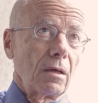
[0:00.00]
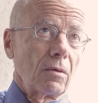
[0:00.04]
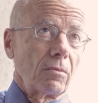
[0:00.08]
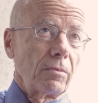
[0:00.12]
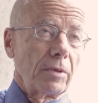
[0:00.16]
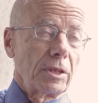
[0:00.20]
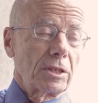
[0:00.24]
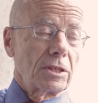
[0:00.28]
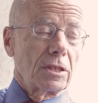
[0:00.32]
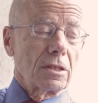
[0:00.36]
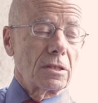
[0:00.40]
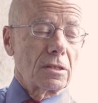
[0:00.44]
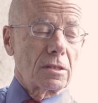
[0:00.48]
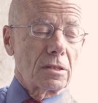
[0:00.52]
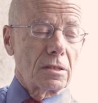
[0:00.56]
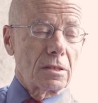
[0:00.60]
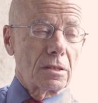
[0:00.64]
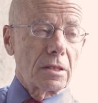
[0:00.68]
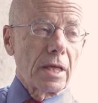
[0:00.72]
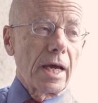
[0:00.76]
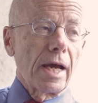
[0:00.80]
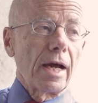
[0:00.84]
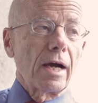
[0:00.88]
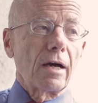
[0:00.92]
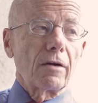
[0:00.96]
which is
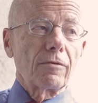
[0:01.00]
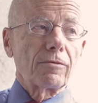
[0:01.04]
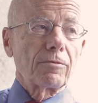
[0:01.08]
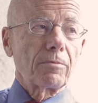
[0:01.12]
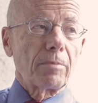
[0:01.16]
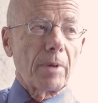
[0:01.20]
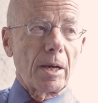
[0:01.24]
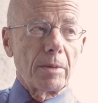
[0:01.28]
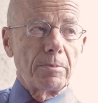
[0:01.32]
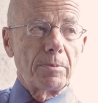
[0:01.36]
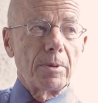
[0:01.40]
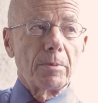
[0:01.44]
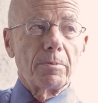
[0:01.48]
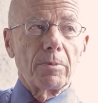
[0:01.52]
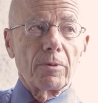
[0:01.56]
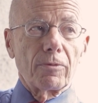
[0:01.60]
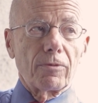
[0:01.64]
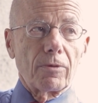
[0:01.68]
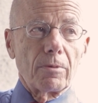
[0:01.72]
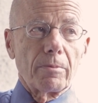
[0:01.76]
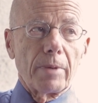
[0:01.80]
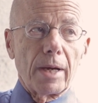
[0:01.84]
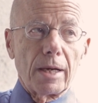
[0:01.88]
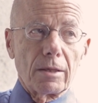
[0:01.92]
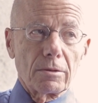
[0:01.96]
staffed by people
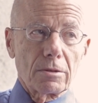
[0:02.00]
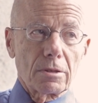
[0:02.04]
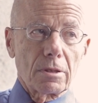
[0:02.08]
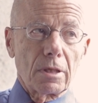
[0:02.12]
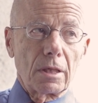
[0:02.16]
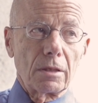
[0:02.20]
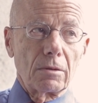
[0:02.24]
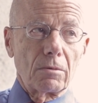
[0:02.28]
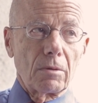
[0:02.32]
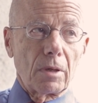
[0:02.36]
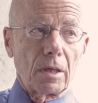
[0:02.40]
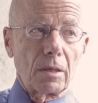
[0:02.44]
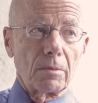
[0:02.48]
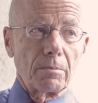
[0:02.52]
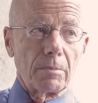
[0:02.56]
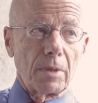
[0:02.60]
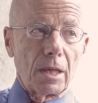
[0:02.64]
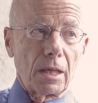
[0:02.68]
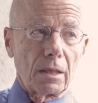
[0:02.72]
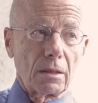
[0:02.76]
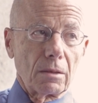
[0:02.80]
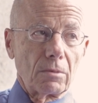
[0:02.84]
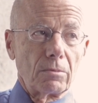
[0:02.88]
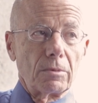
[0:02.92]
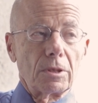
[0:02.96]
from outside
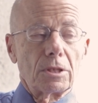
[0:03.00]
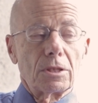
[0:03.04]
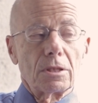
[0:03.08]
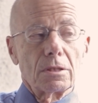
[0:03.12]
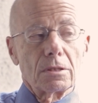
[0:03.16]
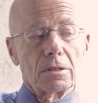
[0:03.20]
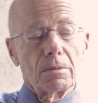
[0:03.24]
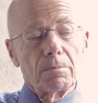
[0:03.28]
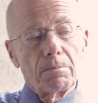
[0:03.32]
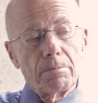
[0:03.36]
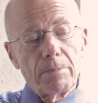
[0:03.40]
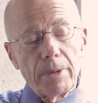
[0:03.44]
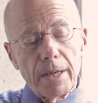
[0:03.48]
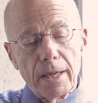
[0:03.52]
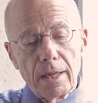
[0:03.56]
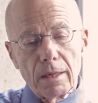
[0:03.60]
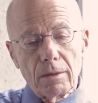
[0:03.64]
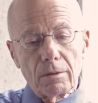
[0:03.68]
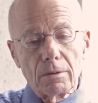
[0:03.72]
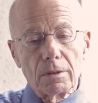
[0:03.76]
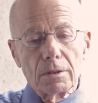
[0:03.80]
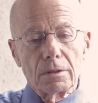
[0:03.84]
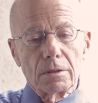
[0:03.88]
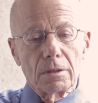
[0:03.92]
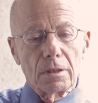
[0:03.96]
Guatemala, which is
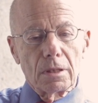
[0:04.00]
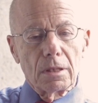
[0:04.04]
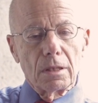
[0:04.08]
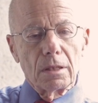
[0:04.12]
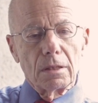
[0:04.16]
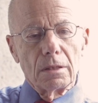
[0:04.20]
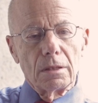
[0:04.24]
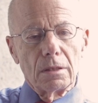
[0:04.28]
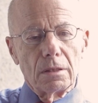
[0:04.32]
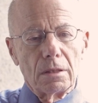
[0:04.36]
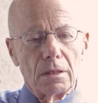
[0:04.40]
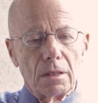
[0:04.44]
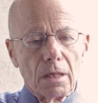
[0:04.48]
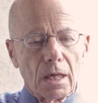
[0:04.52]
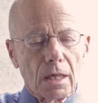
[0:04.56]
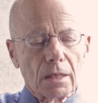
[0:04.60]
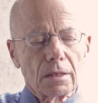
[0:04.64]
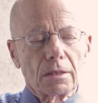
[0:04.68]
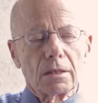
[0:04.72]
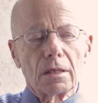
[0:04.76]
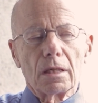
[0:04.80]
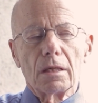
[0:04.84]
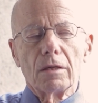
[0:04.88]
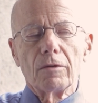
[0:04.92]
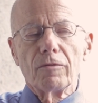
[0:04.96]
empowered to
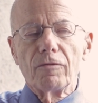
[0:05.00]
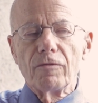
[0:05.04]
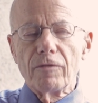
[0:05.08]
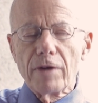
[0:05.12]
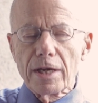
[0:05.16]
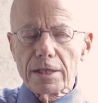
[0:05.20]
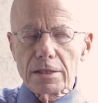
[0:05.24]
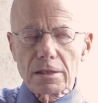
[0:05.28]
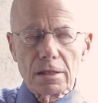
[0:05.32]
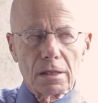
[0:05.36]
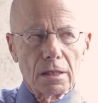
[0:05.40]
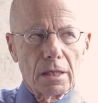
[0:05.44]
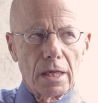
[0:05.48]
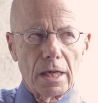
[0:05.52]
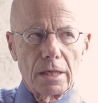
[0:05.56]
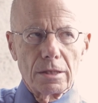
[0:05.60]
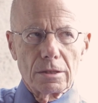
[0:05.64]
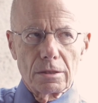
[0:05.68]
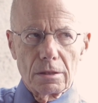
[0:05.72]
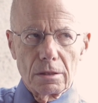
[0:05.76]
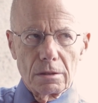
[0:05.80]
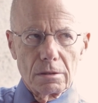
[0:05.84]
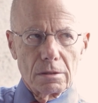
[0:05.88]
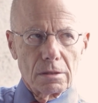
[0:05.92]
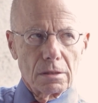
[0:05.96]
conduct
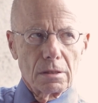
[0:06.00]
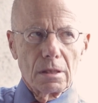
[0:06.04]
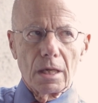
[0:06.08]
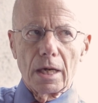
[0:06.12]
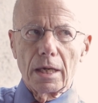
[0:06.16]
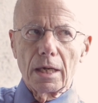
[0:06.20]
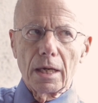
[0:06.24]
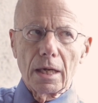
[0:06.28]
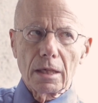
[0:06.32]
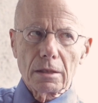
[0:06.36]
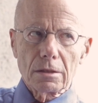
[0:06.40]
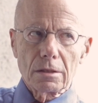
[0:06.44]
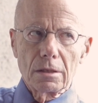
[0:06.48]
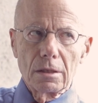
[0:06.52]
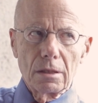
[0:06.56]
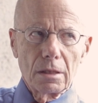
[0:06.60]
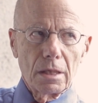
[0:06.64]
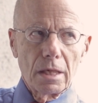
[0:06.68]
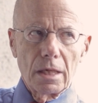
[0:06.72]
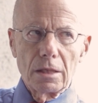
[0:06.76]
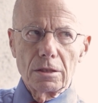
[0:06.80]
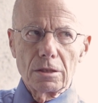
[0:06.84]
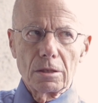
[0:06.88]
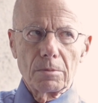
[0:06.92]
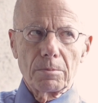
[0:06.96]
investigations, not actually
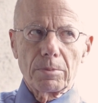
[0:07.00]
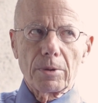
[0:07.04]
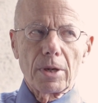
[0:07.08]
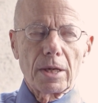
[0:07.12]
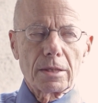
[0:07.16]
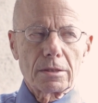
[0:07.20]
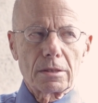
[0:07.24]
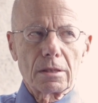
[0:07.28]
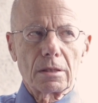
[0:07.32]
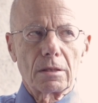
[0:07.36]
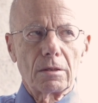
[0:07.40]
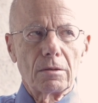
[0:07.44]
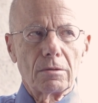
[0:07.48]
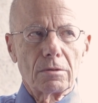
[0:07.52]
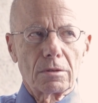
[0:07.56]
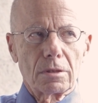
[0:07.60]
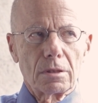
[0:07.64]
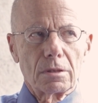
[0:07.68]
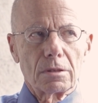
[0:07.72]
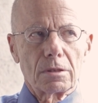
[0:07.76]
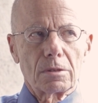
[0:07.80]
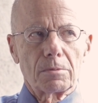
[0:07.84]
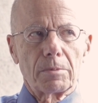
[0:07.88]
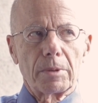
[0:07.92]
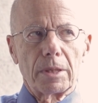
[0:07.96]
engage in
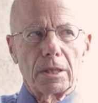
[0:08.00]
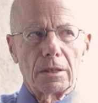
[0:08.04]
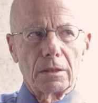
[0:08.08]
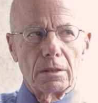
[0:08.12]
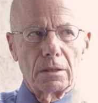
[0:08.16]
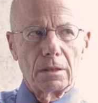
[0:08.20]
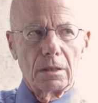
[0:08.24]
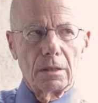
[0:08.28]
prosecutions, but